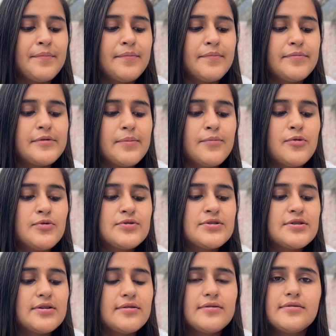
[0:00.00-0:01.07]
The
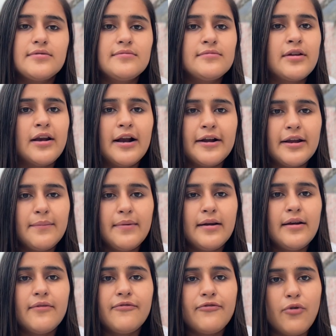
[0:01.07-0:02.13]
most
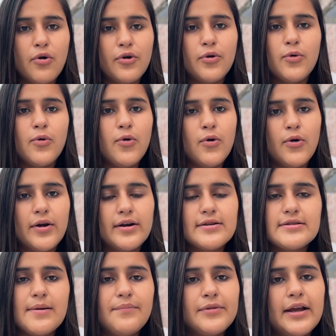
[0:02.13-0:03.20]
relatable photo or
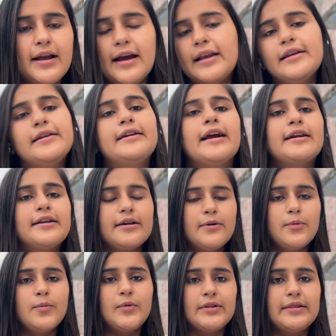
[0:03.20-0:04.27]
something I'll get
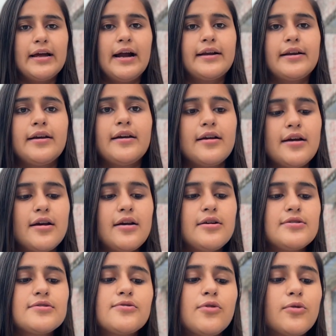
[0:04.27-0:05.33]
with that,
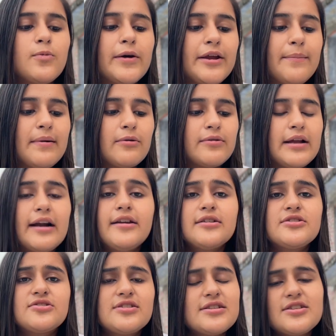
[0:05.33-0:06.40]
so don't worry about that.
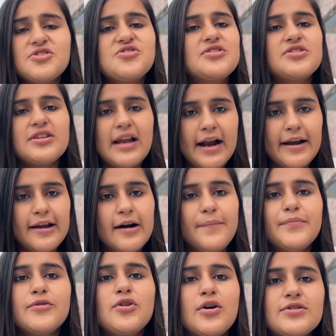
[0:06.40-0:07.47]
This is just an idea.
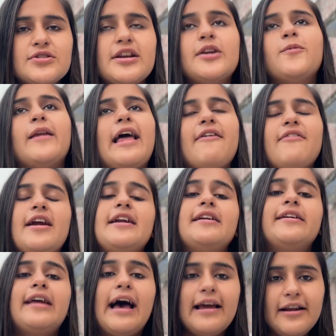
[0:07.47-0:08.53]
Your state will have
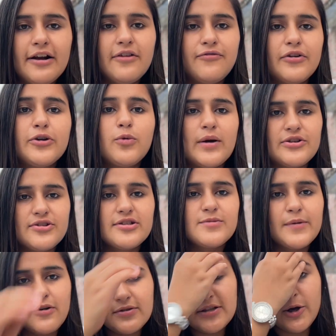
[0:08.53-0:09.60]
entirely different questions,
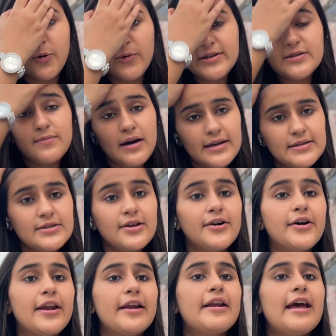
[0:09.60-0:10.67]
because the quiz master
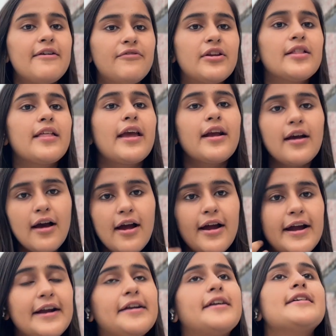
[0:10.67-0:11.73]
and everything,
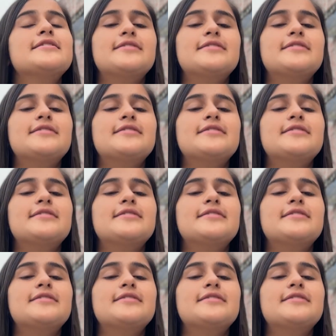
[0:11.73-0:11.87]
it is